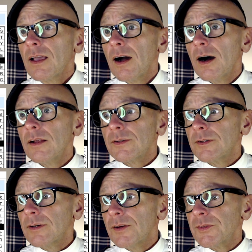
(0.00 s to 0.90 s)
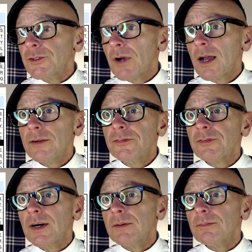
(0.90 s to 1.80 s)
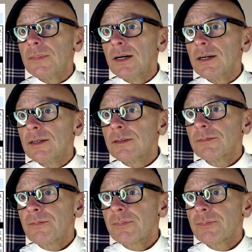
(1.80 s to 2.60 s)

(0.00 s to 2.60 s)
On, on the drive from uh,